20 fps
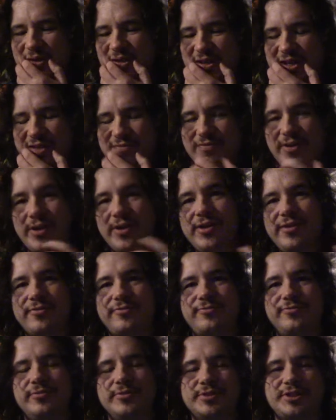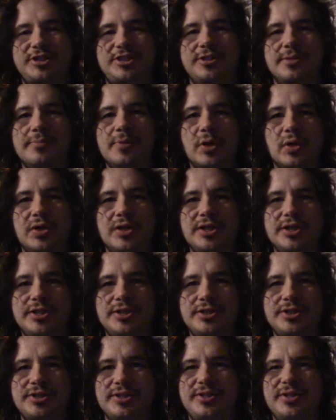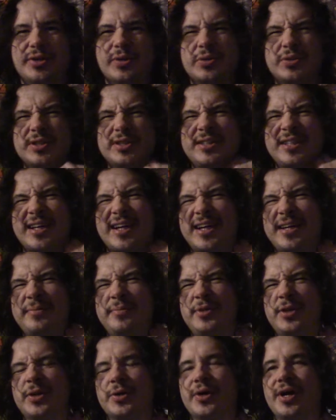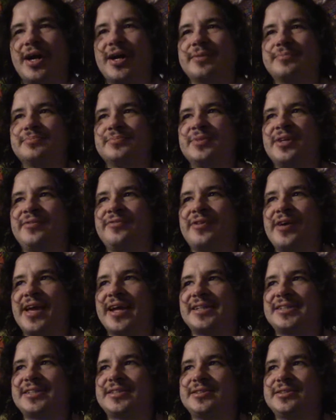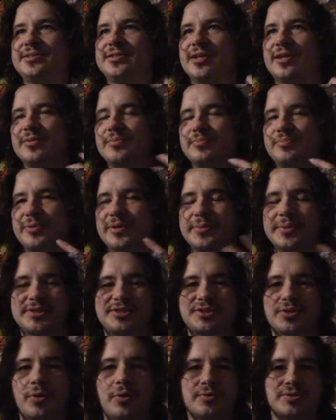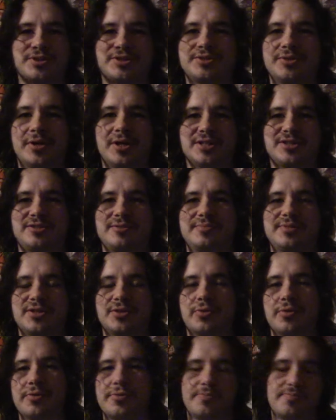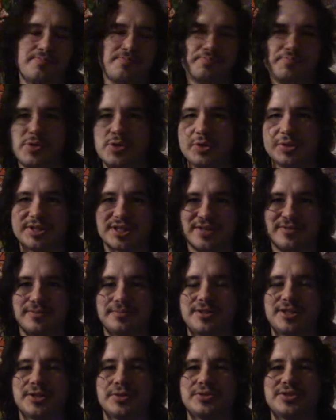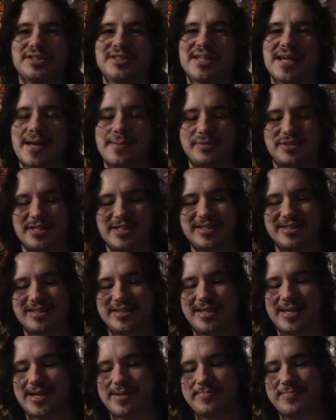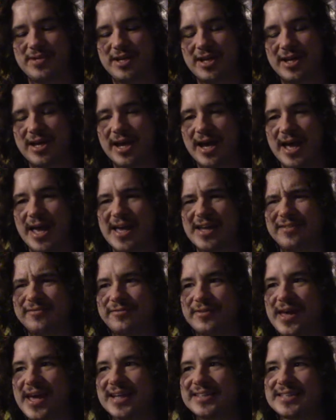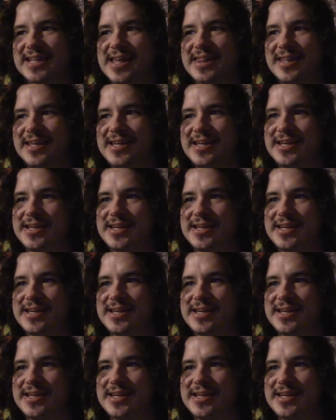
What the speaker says: very similar to Turtles in Time. In fact, pretty much all the songs or music from Turtles in Time is in this game. And in fact, I think